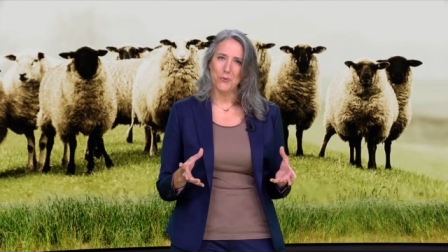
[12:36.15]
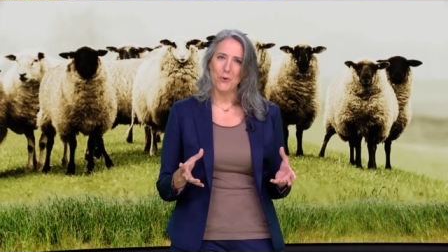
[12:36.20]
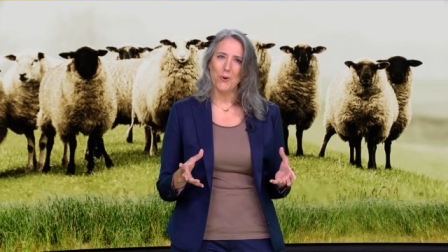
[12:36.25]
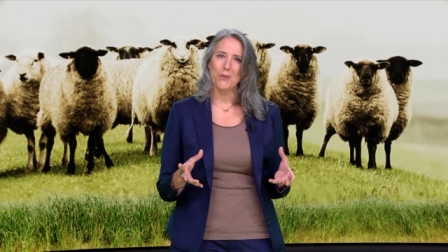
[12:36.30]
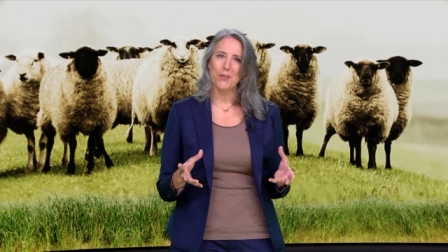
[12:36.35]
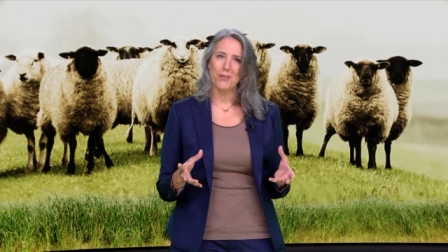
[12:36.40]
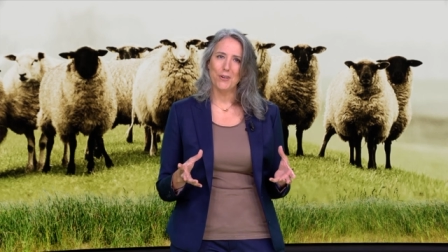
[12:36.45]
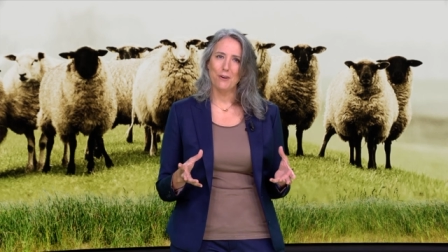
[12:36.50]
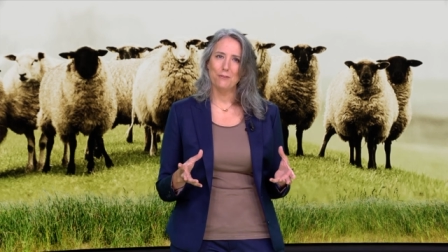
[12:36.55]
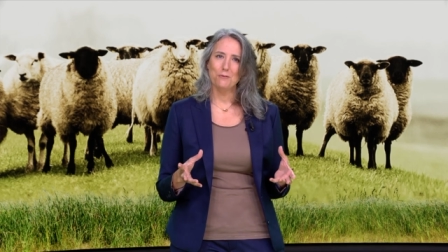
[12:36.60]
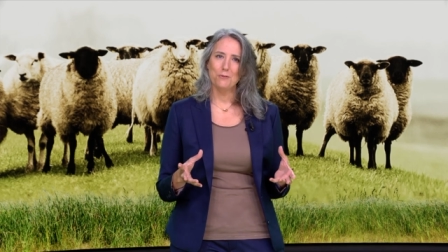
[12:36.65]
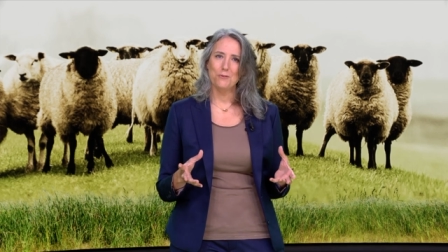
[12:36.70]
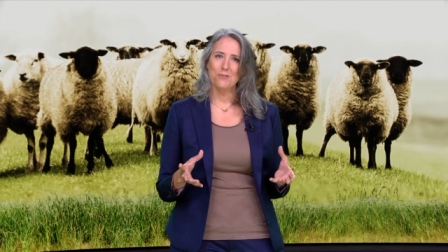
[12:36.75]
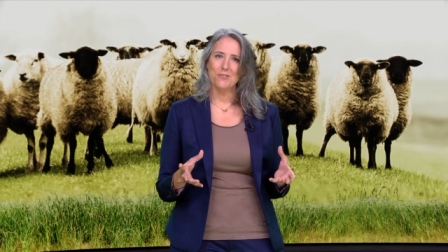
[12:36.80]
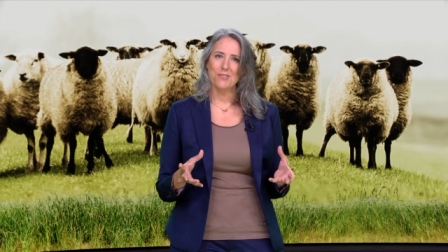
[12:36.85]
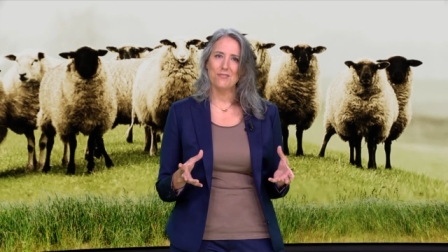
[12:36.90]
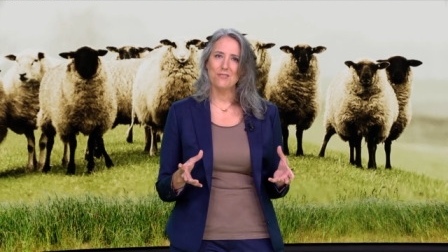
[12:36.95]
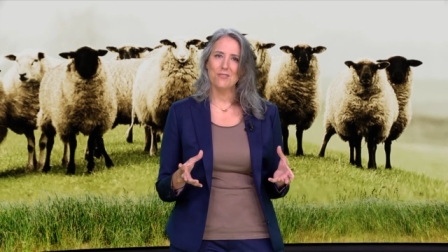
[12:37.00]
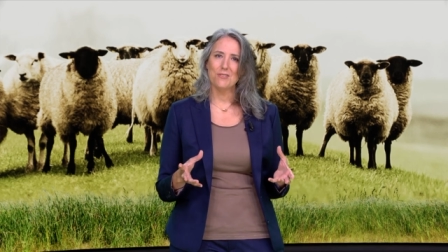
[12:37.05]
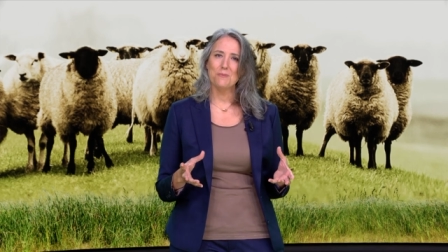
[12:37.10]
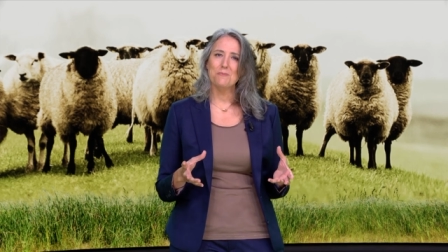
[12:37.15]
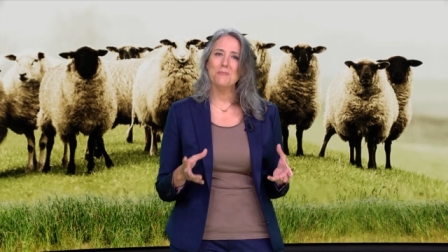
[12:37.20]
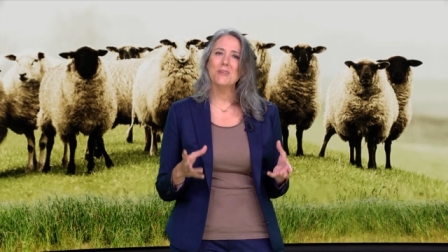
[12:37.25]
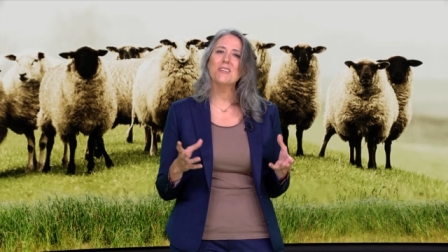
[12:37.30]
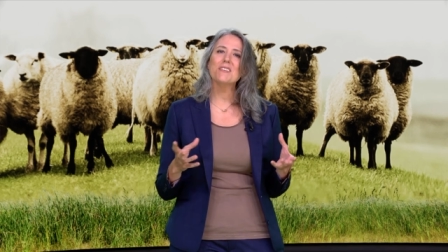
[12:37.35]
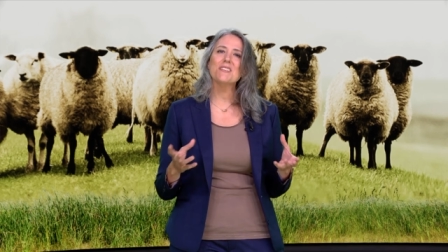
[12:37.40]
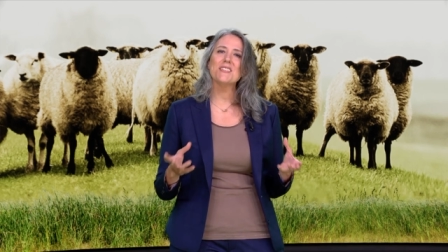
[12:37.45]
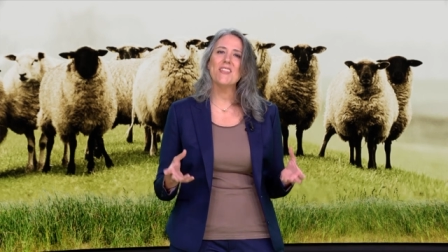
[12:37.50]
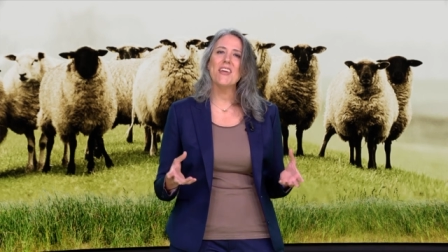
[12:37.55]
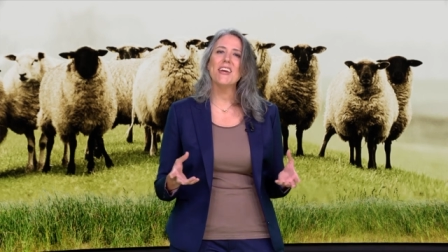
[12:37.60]
role in our food system
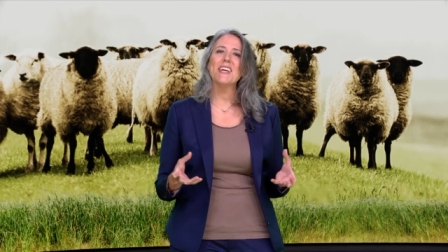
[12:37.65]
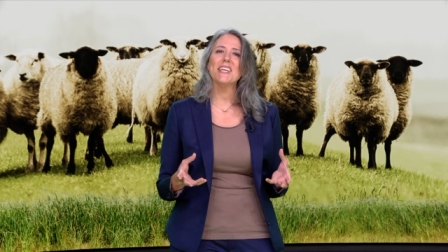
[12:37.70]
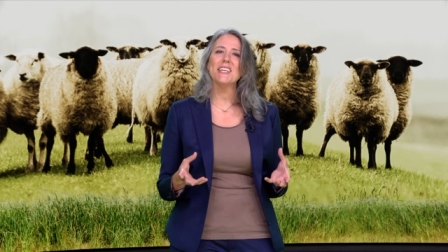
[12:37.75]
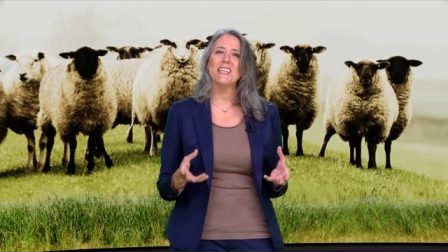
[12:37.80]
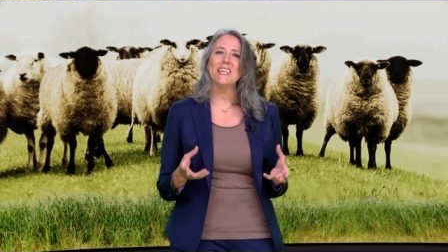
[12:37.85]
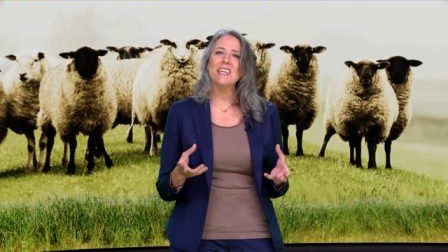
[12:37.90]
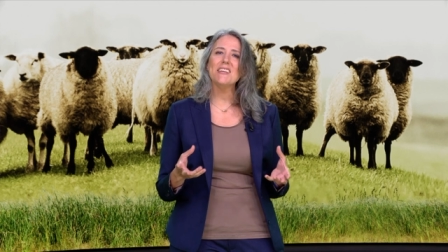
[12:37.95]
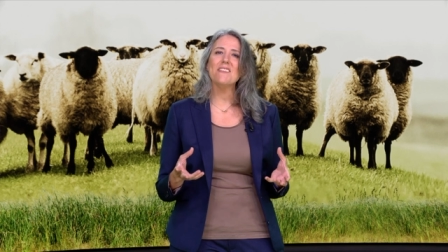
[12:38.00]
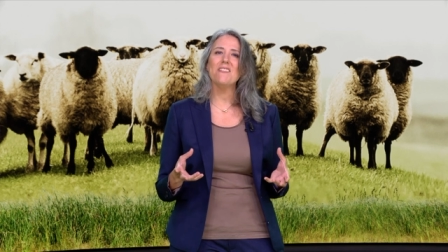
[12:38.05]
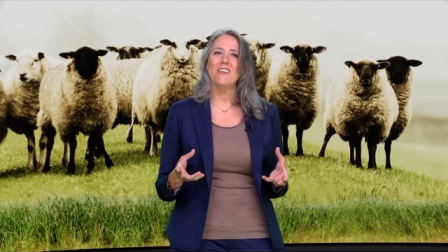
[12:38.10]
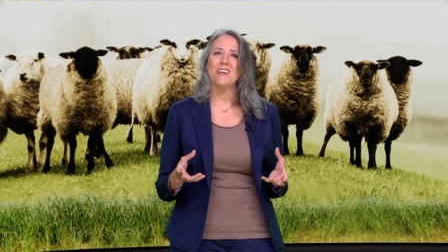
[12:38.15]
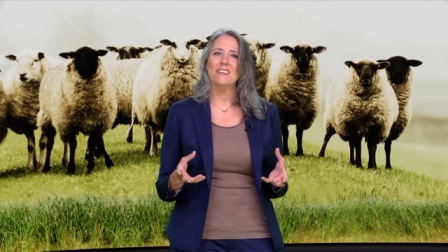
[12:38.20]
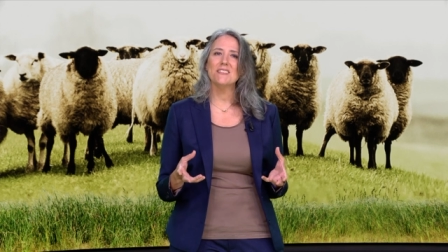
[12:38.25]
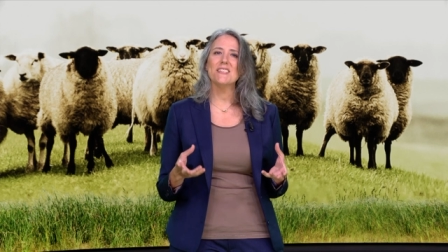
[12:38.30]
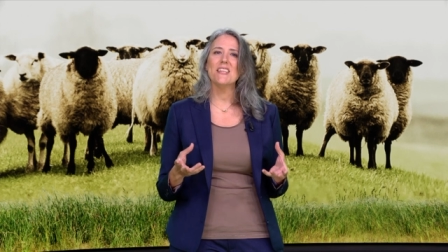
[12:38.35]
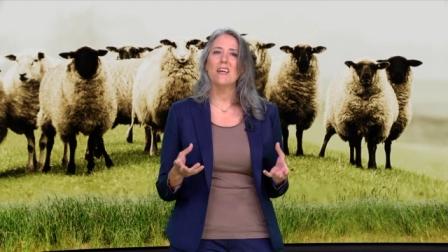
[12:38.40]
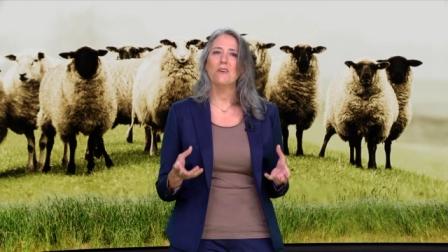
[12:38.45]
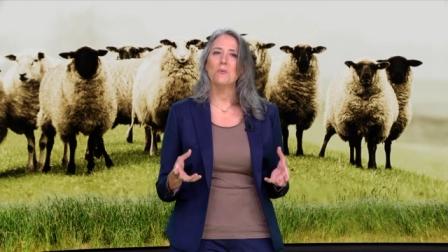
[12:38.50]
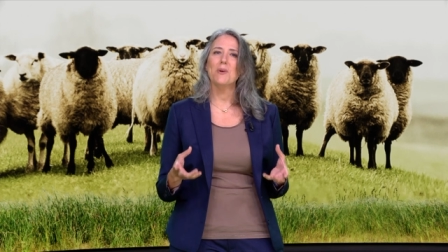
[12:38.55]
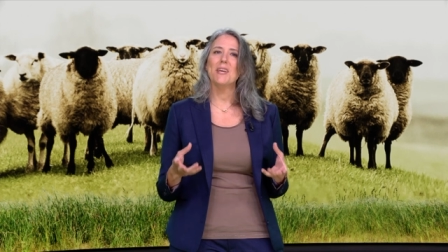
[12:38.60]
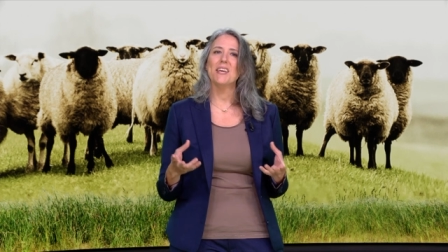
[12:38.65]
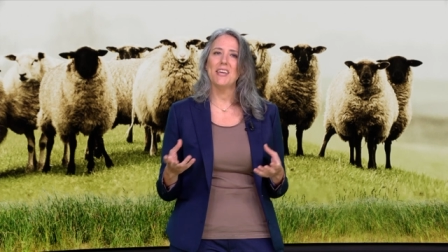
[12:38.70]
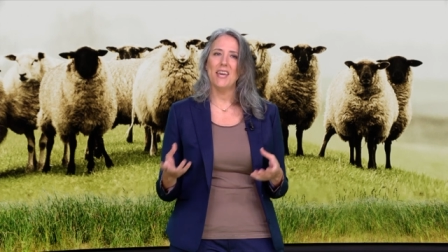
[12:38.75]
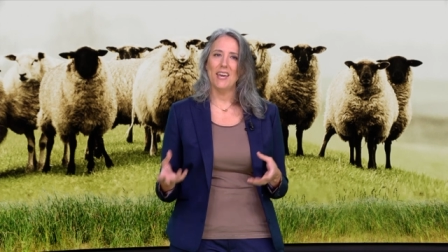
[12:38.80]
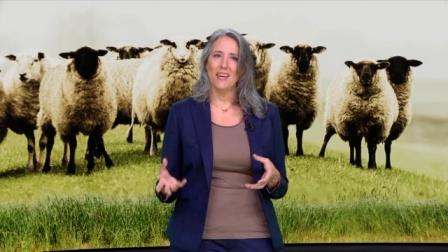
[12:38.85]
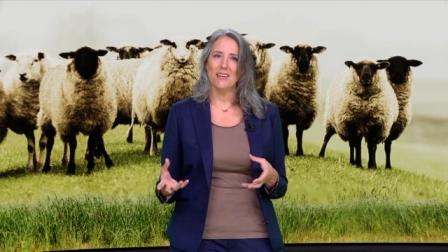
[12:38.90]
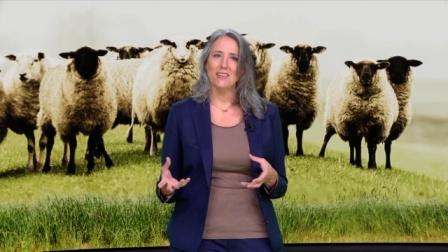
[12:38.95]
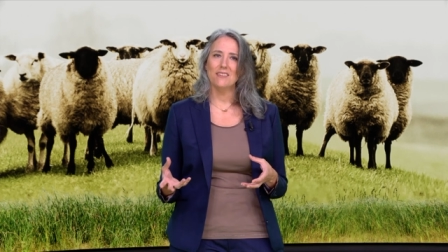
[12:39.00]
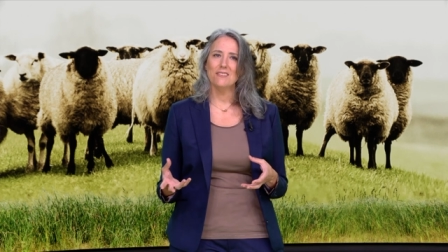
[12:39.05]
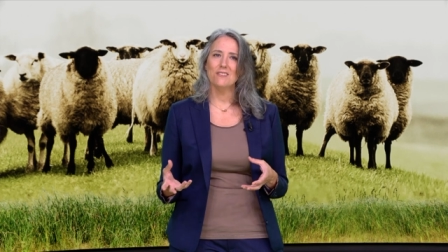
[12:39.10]
because they can eat things that we
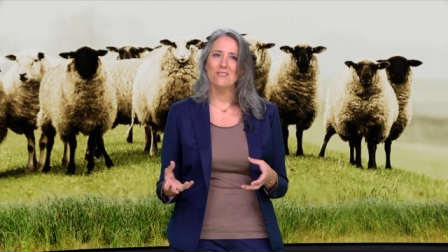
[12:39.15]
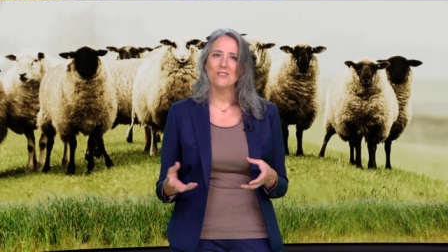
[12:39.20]
can't.